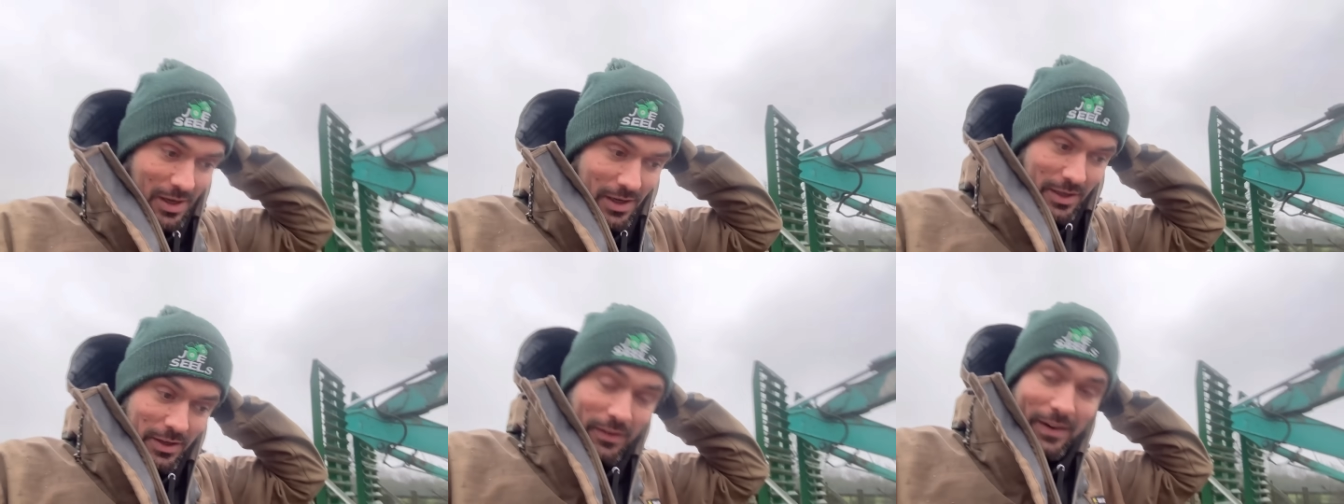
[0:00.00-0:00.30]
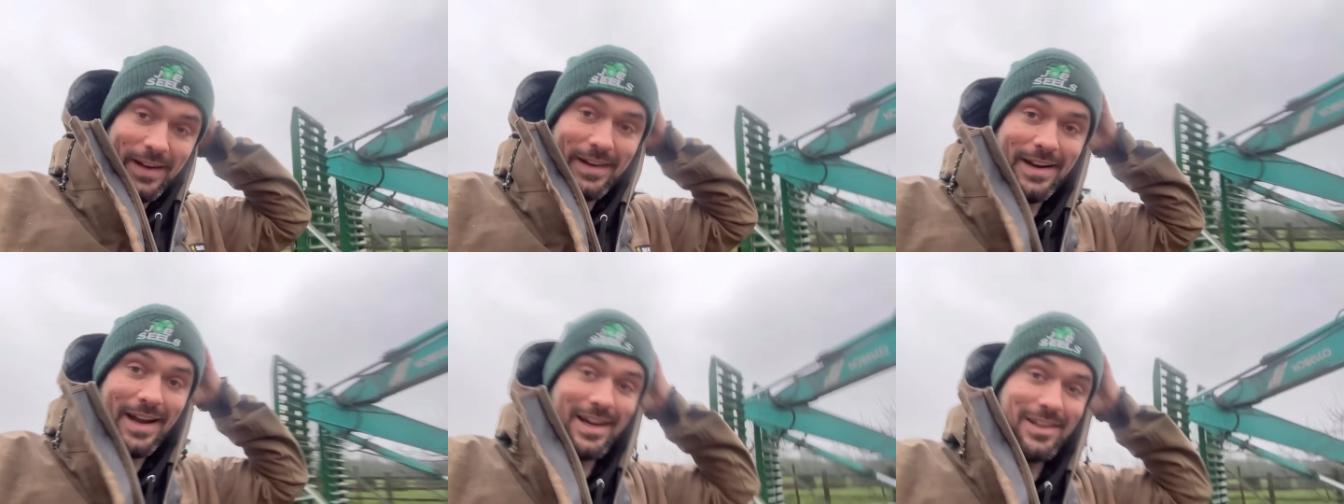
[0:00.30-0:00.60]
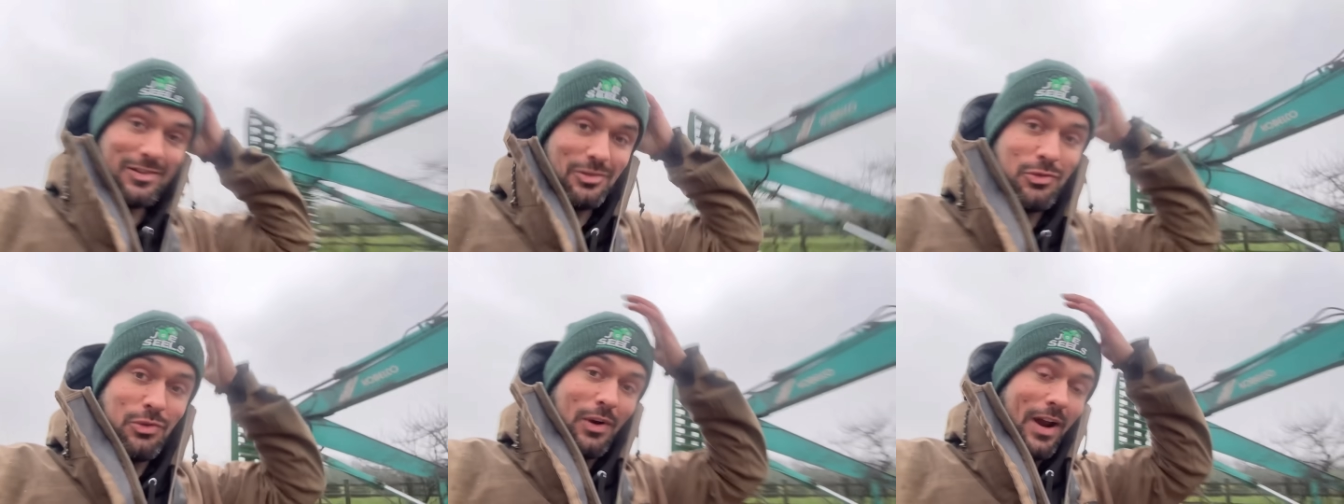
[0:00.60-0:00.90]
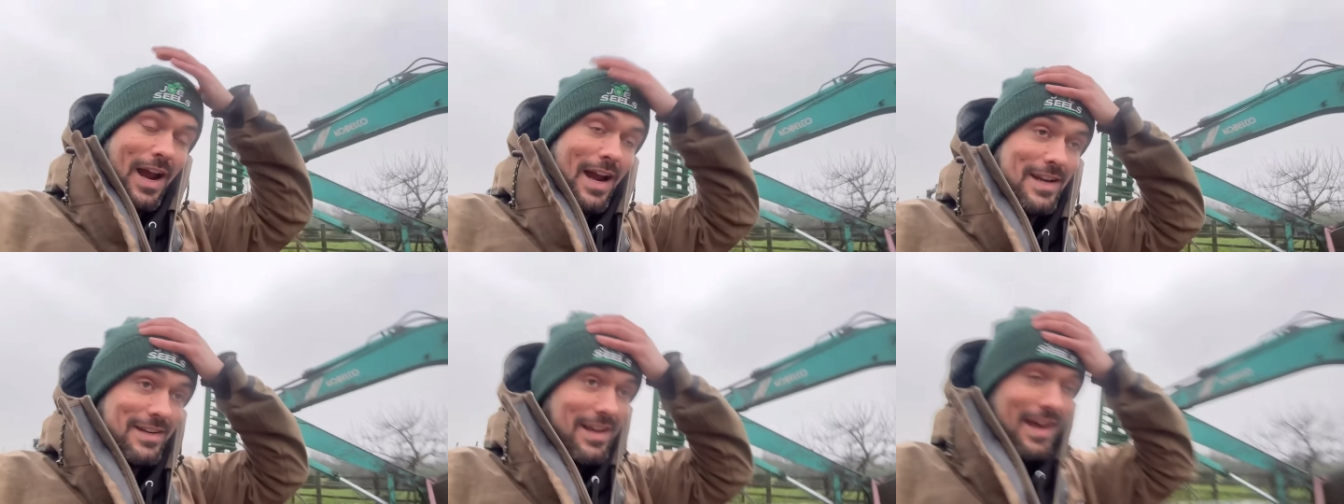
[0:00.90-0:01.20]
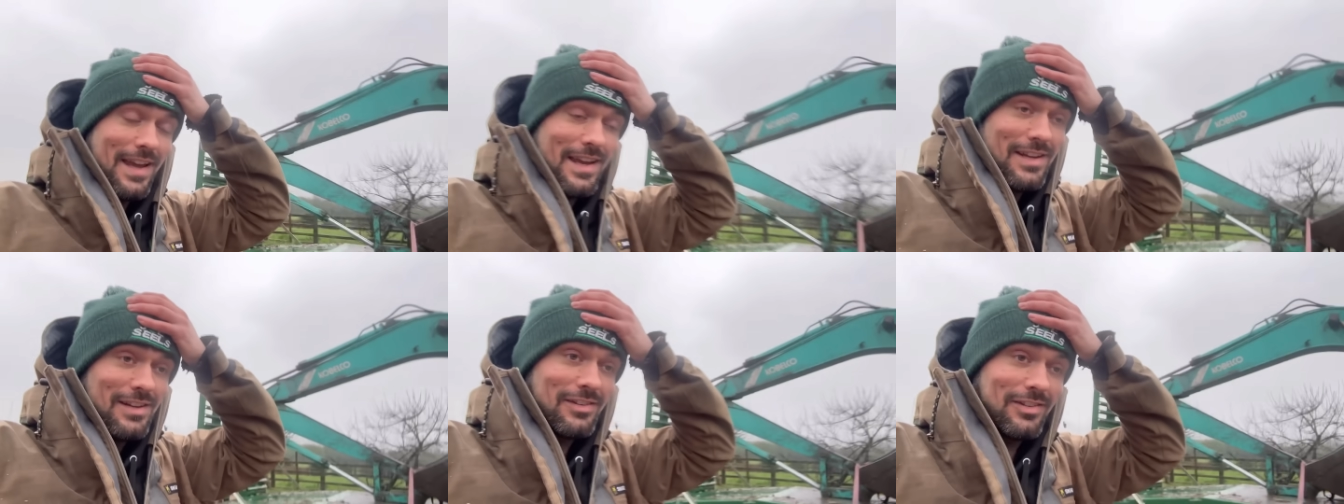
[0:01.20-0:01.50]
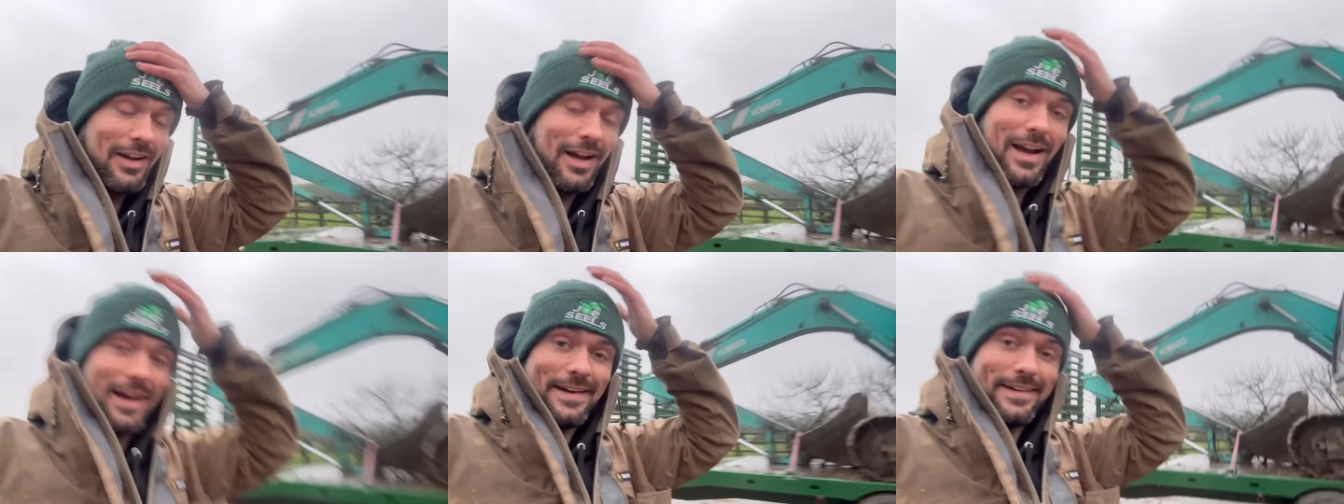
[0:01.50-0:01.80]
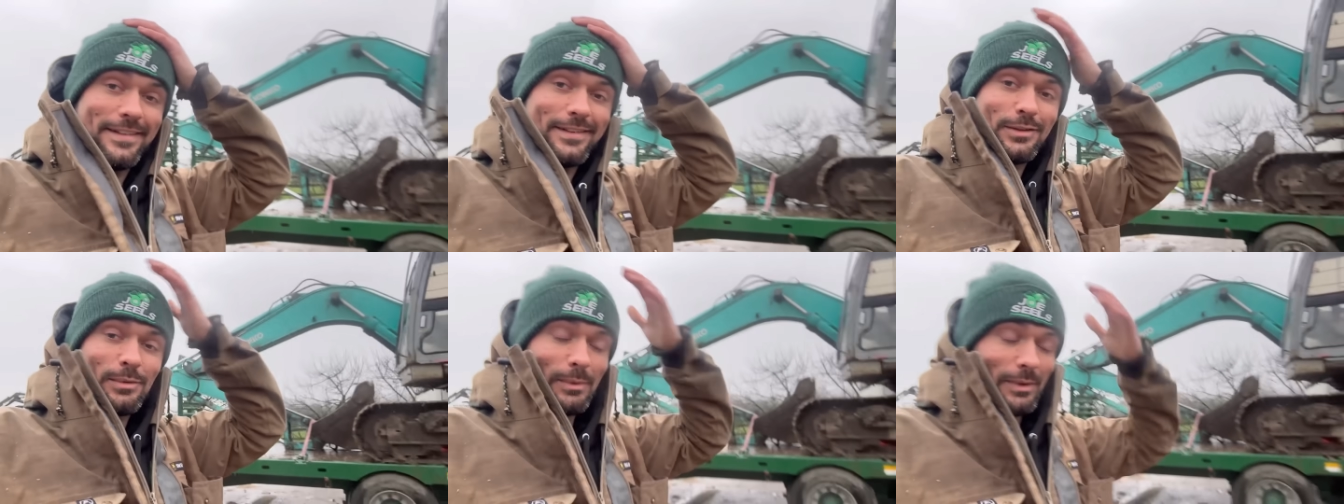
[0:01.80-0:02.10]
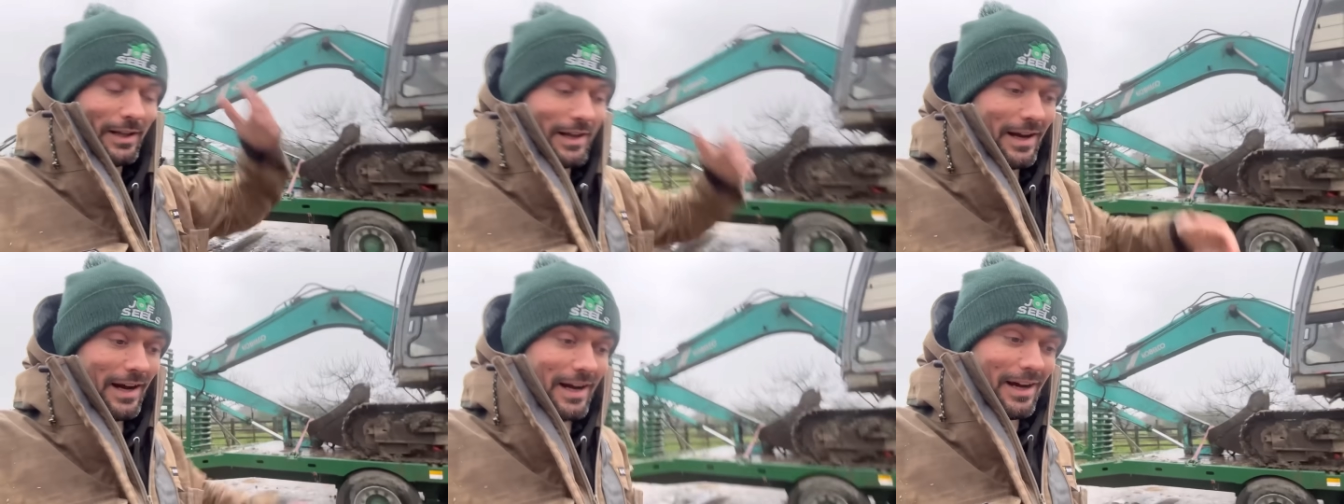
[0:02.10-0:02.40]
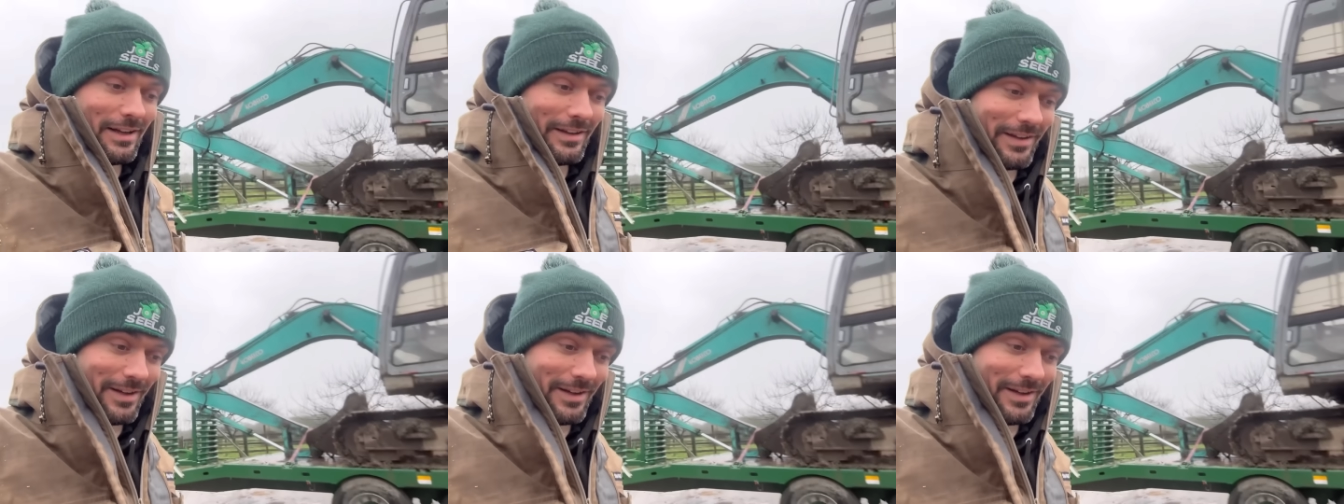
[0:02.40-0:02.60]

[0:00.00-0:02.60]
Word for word: you've had a nice dry day inside or something like that,